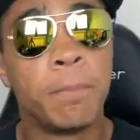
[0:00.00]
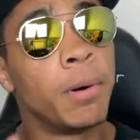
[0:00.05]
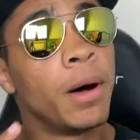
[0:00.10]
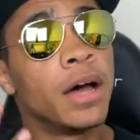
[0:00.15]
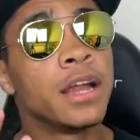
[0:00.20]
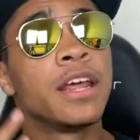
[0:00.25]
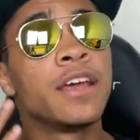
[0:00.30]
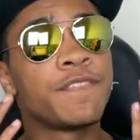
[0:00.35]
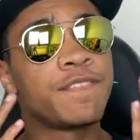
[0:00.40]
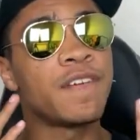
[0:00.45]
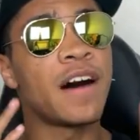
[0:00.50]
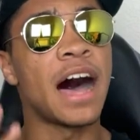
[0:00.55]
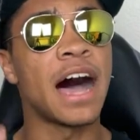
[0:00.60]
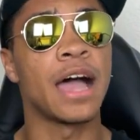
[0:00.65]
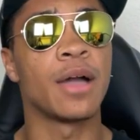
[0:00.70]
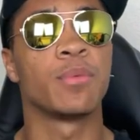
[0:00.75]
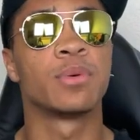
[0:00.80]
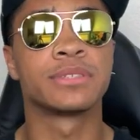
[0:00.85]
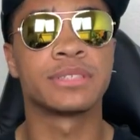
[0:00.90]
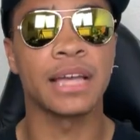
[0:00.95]
But if
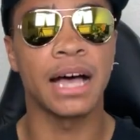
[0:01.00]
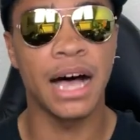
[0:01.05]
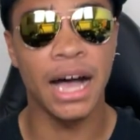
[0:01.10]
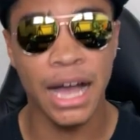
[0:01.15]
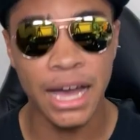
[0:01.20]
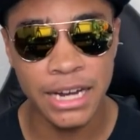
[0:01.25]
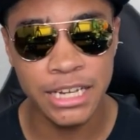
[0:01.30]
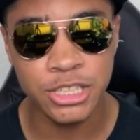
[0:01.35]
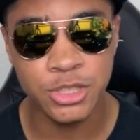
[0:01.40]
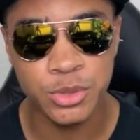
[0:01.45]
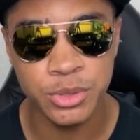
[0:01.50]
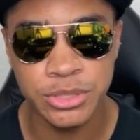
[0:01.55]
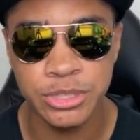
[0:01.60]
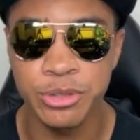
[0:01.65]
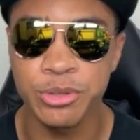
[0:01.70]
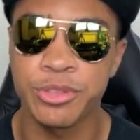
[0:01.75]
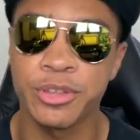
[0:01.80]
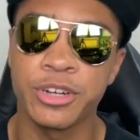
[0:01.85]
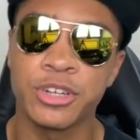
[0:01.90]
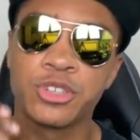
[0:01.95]
I was honest with
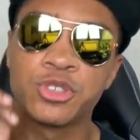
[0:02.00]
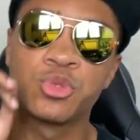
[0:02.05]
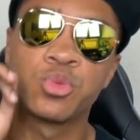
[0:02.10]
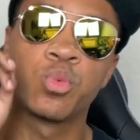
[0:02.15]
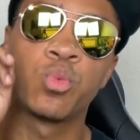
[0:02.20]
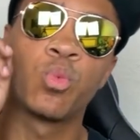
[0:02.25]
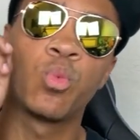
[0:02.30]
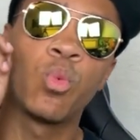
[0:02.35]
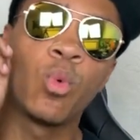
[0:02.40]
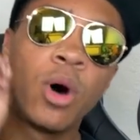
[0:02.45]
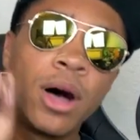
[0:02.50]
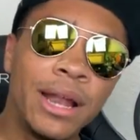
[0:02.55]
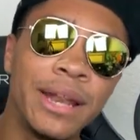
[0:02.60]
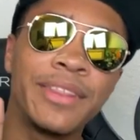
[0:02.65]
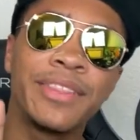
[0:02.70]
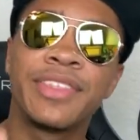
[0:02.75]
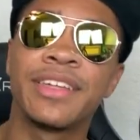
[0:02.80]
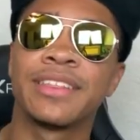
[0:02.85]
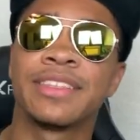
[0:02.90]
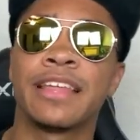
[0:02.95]
you, there's one
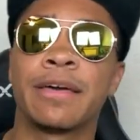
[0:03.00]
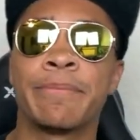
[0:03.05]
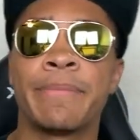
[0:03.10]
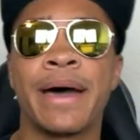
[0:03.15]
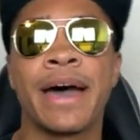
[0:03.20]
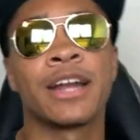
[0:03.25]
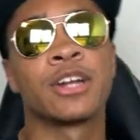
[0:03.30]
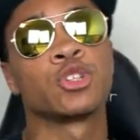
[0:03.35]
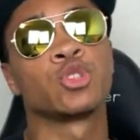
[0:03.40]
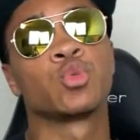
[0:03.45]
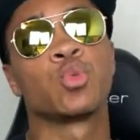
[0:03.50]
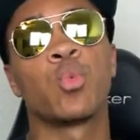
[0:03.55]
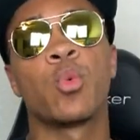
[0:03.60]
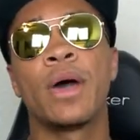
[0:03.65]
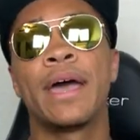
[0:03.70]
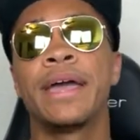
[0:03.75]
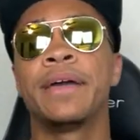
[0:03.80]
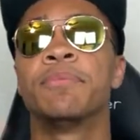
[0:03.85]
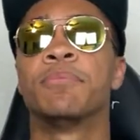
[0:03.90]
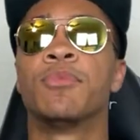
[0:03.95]
thing that matters
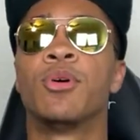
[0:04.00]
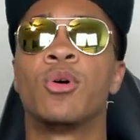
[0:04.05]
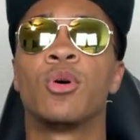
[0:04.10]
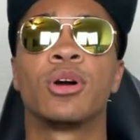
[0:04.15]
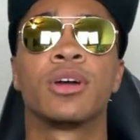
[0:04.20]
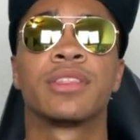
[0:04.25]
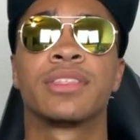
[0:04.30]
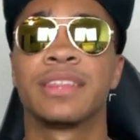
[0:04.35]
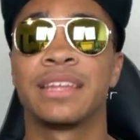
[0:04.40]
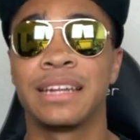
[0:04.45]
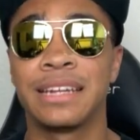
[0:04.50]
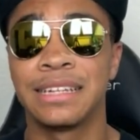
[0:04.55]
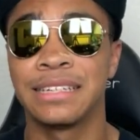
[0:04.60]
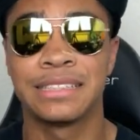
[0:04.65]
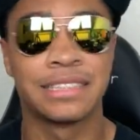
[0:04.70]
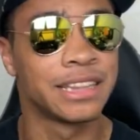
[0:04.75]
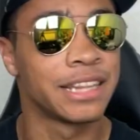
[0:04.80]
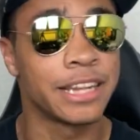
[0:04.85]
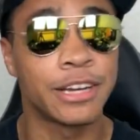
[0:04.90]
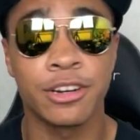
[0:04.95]
way more than
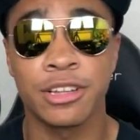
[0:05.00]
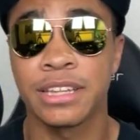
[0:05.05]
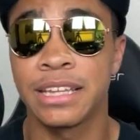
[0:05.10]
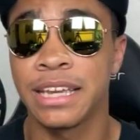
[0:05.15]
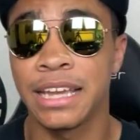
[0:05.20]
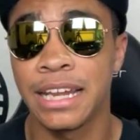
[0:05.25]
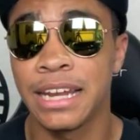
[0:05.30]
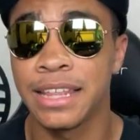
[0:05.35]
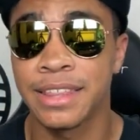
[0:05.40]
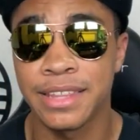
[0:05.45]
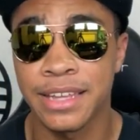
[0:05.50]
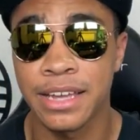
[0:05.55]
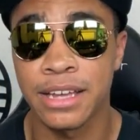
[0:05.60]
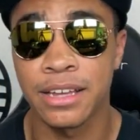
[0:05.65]
literally anything